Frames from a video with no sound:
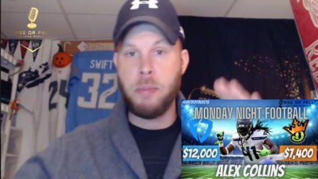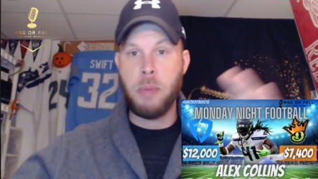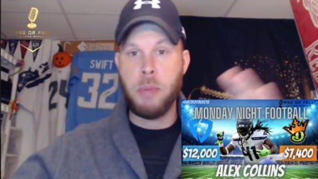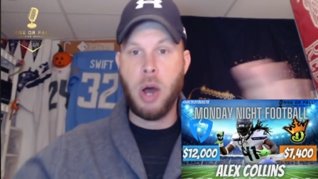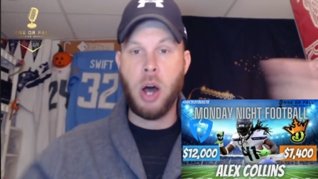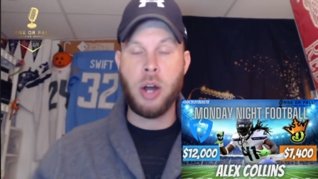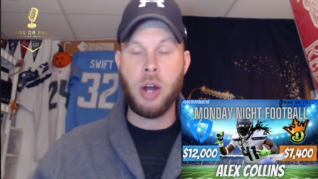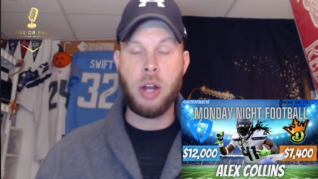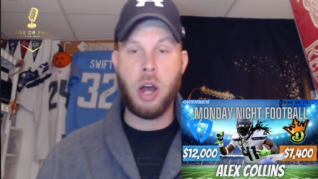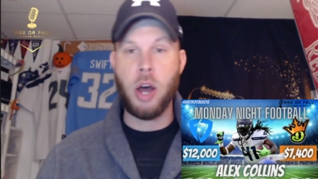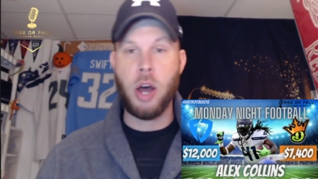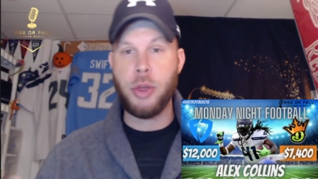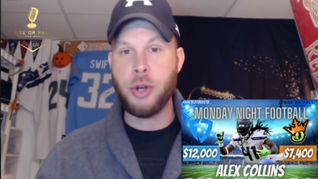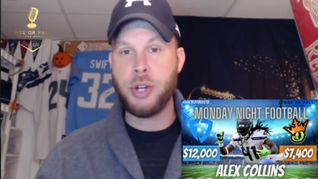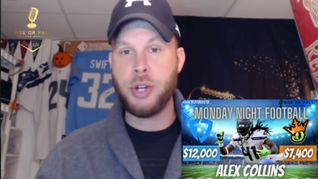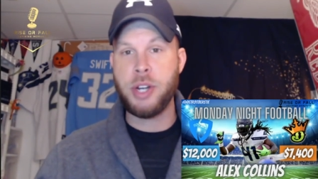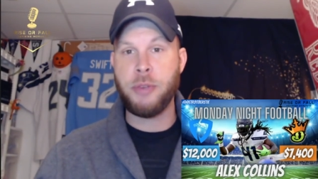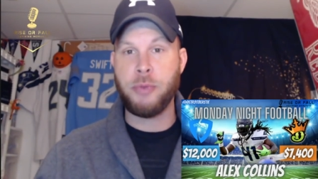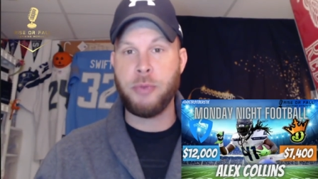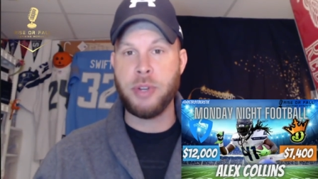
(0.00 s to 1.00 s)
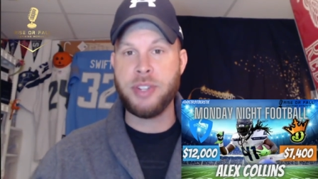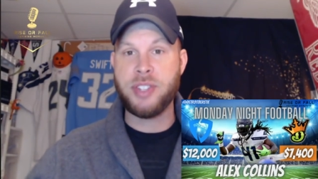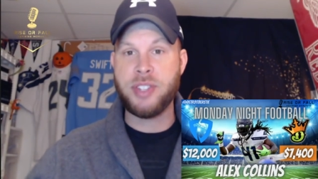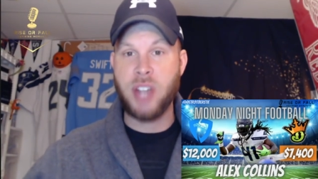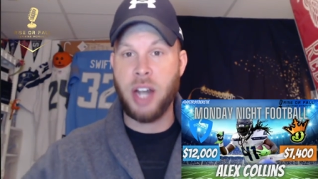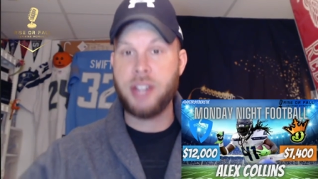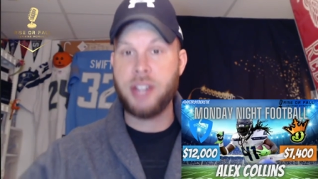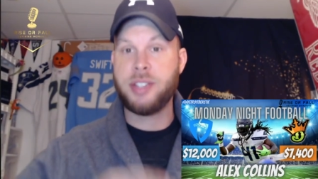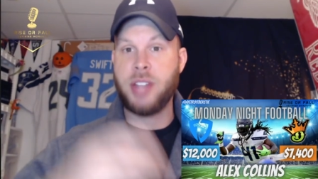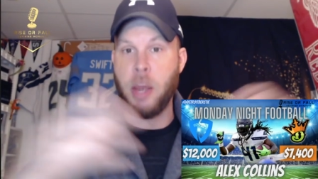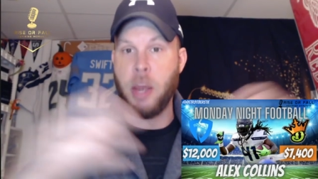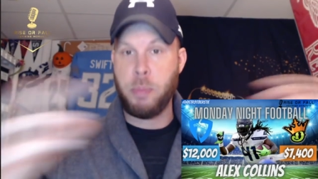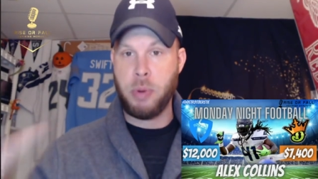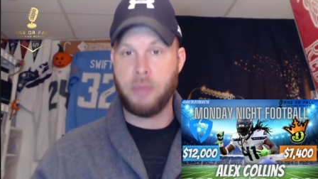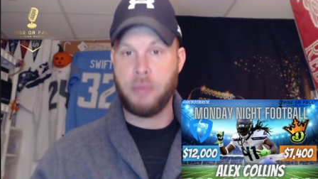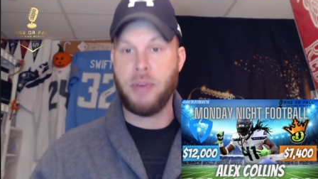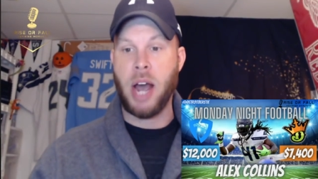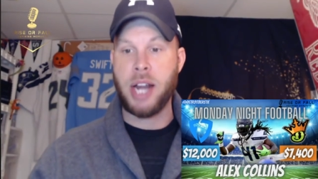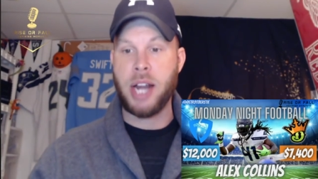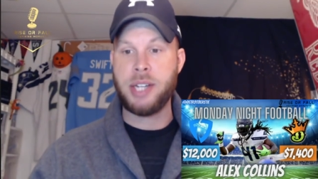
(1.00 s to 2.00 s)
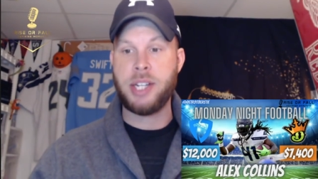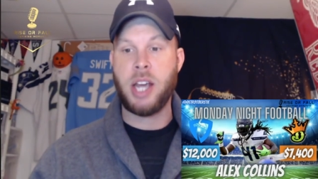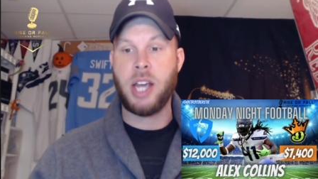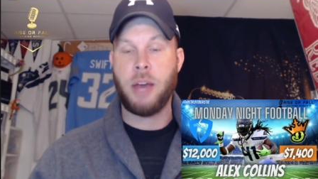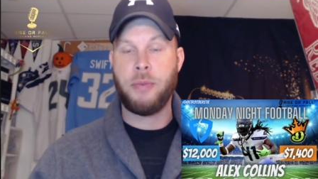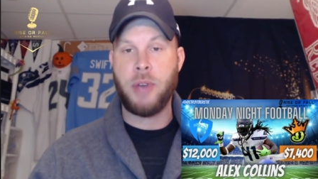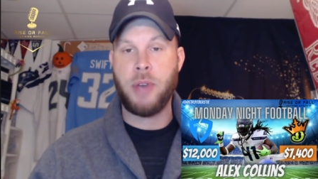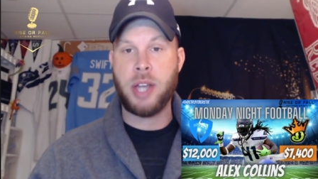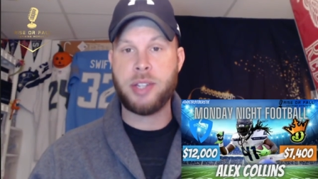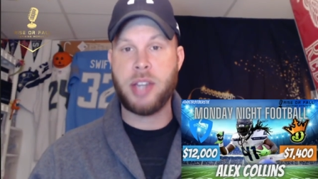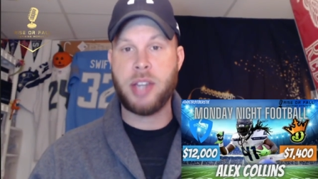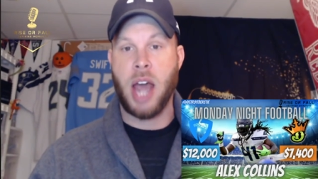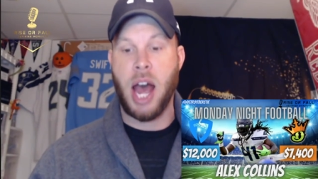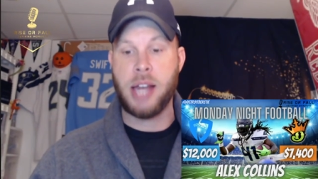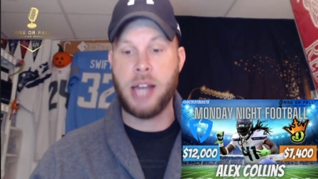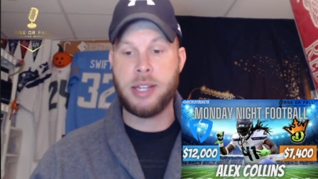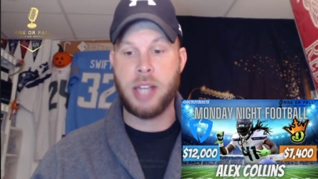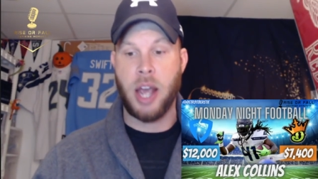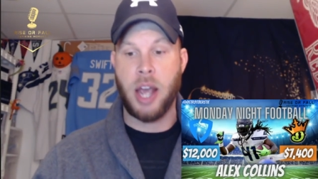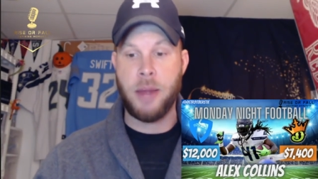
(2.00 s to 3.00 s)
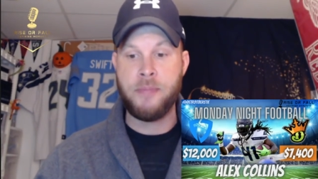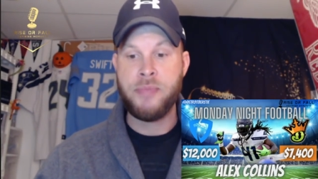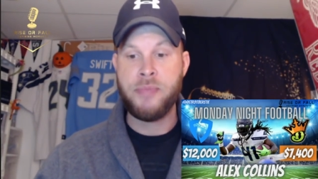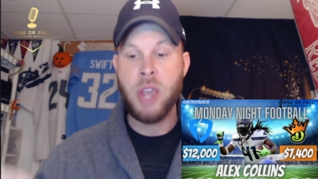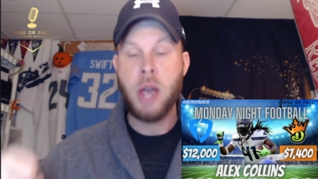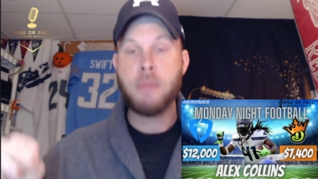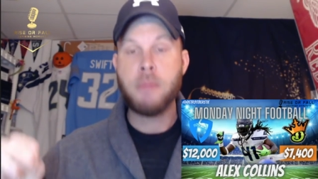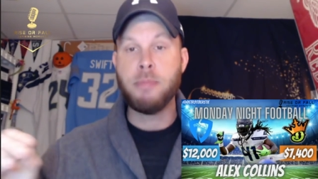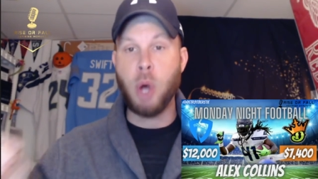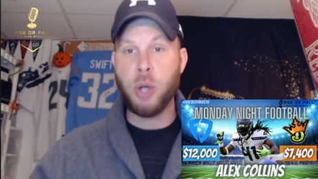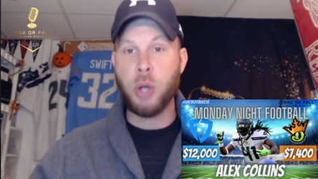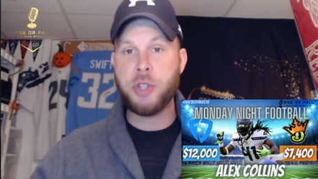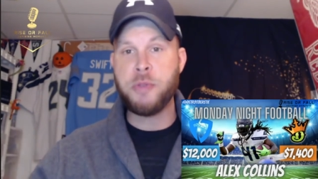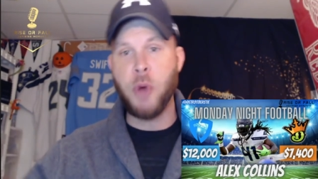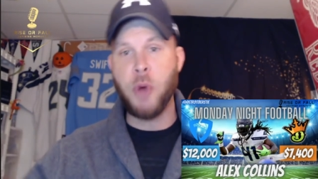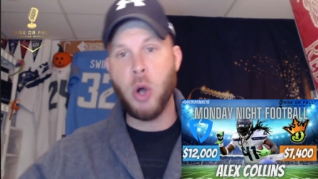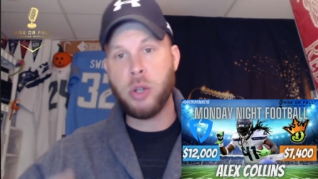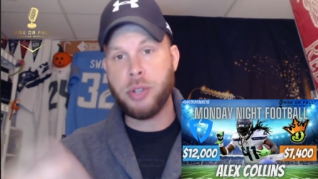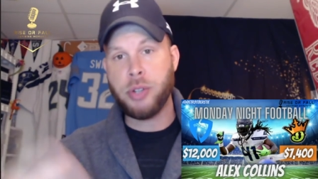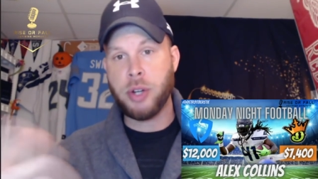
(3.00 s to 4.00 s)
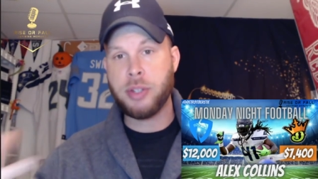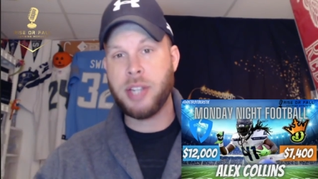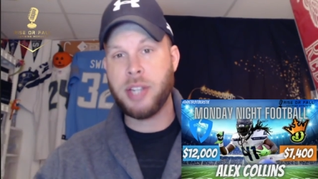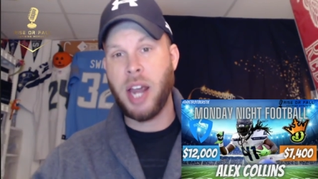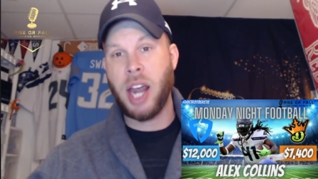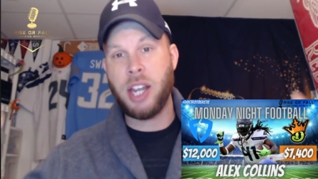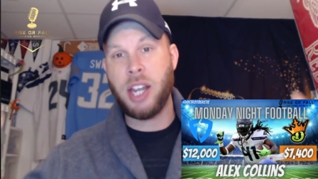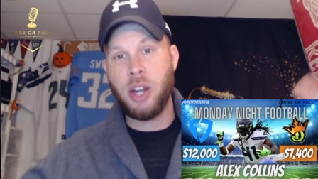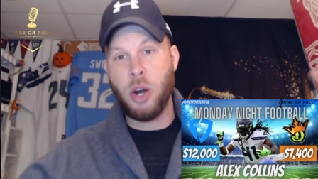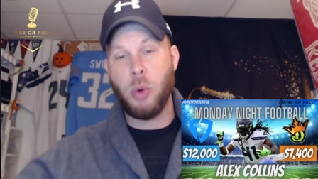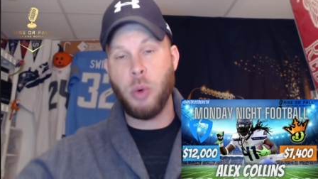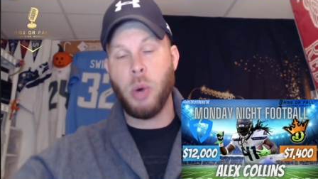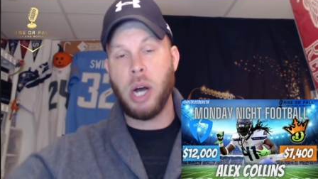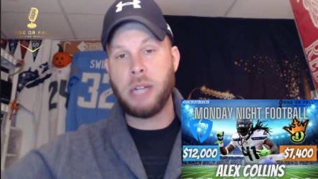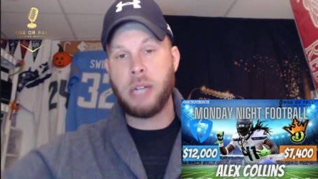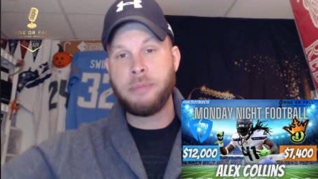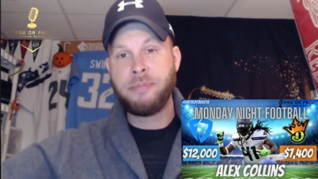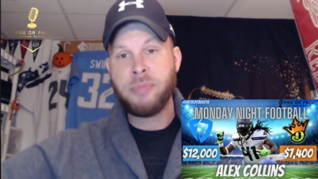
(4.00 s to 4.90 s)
on other different sites that provide D F S content, most folks are saying, you know what?